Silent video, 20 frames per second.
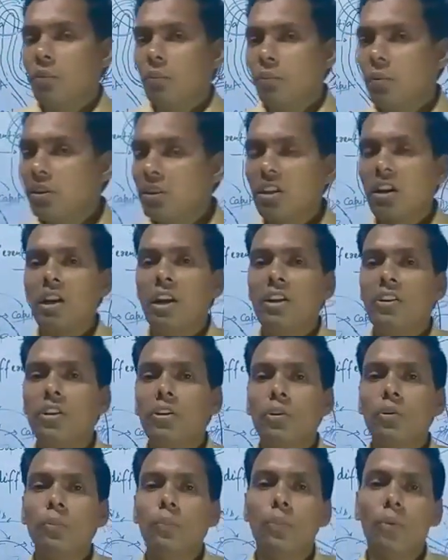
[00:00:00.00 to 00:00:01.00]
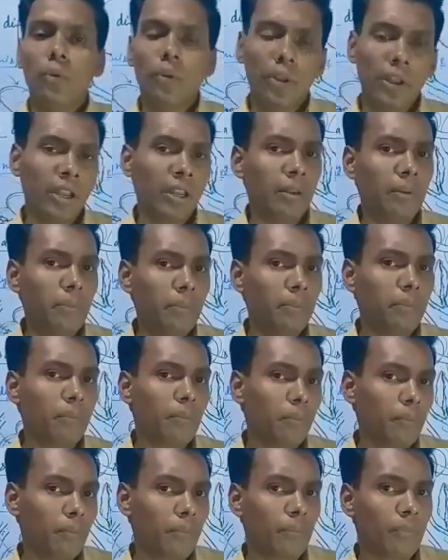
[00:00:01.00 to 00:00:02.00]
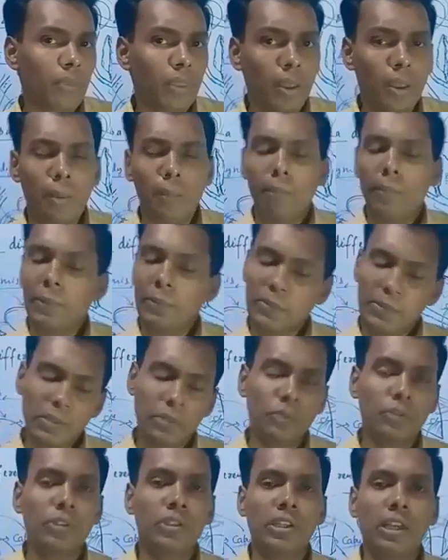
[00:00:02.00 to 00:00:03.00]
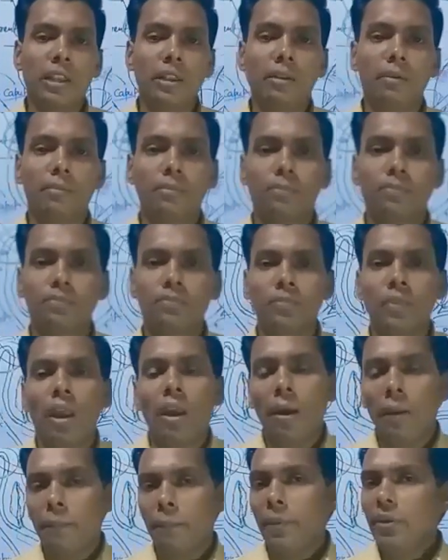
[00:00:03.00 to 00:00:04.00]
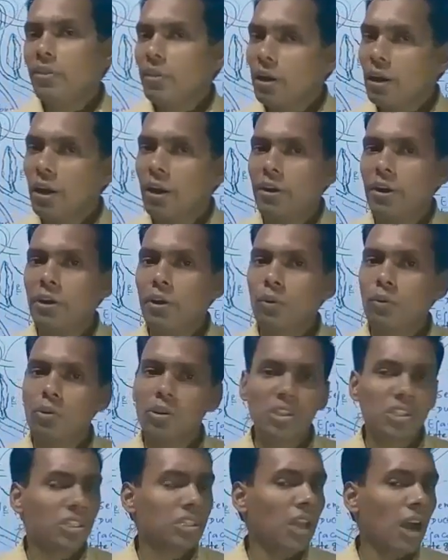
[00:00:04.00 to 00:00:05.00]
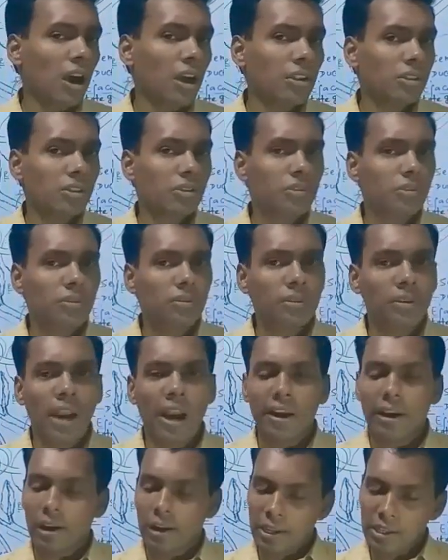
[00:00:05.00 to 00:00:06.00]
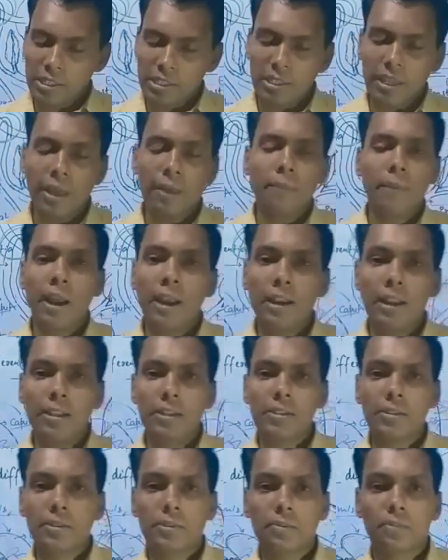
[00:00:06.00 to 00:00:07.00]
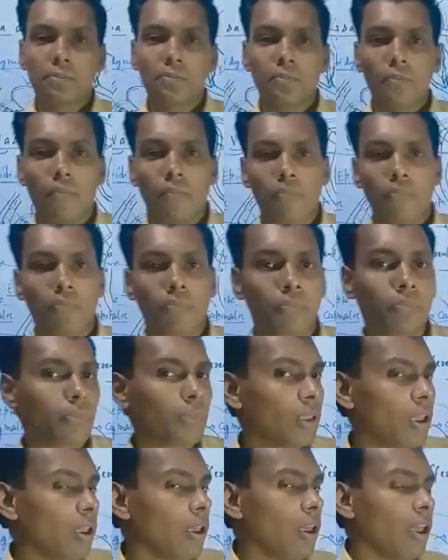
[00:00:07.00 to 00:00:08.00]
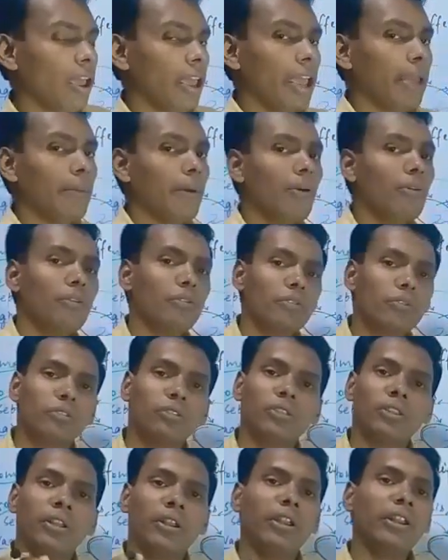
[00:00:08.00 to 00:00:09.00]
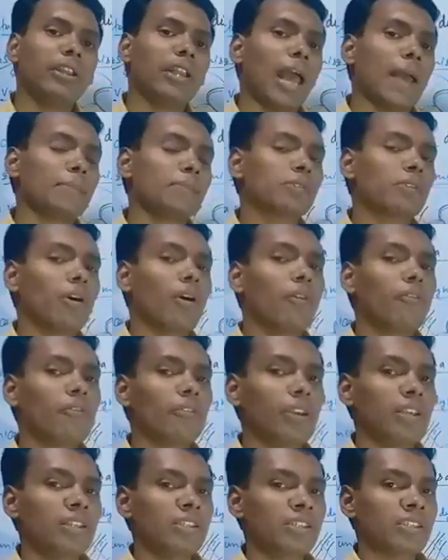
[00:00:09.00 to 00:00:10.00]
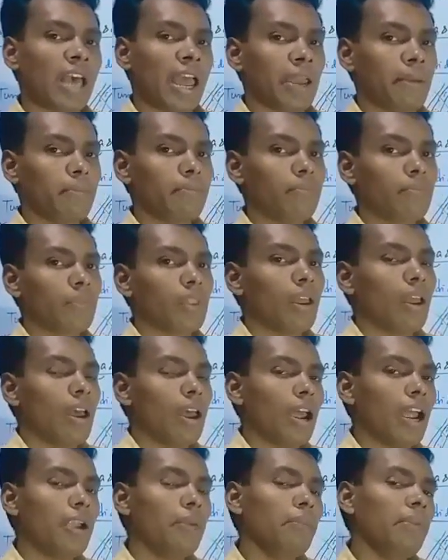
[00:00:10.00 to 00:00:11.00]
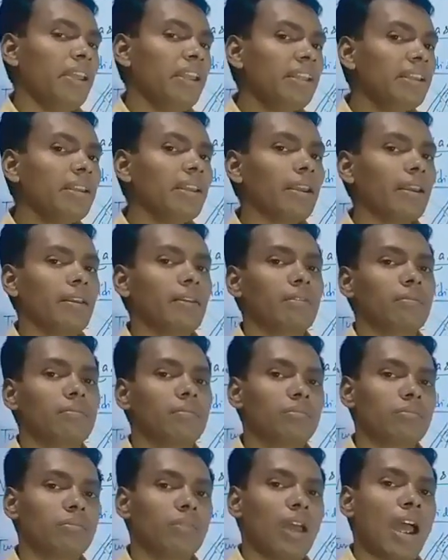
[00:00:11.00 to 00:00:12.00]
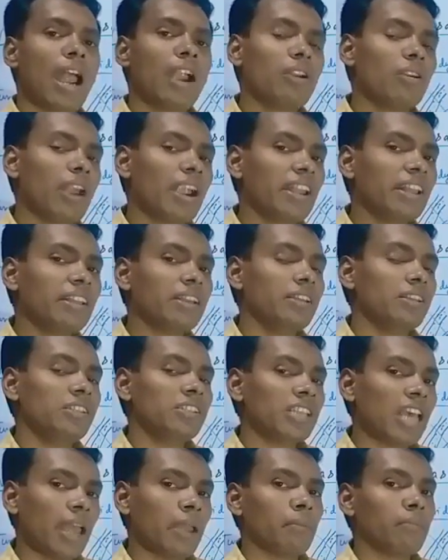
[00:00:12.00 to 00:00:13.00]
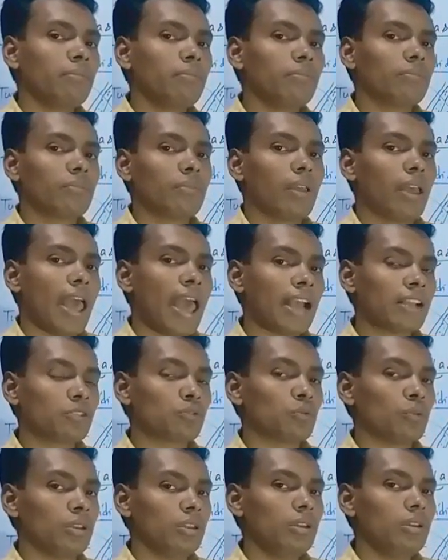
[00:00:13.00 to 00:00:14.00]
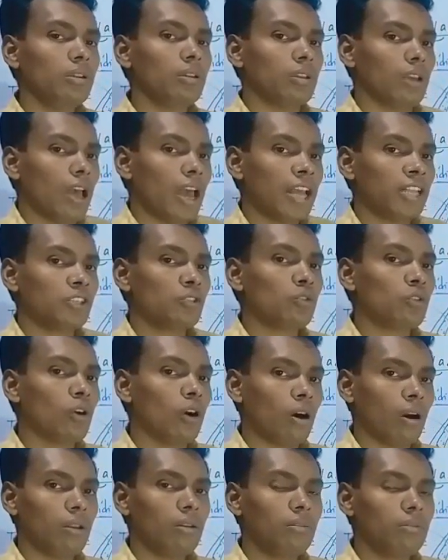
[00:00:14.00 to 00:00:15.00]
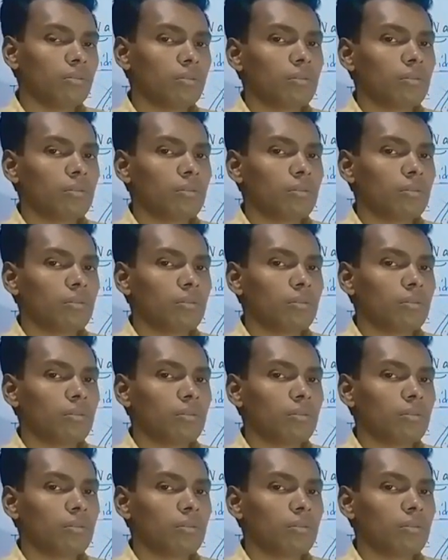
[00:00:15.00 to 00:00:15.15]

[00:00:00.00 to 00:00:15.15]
with related to protein, pepsinogen, with related to starch, that release amylase. About 3 types of enzyme and many hydrolytic enzyme, actually, as you call,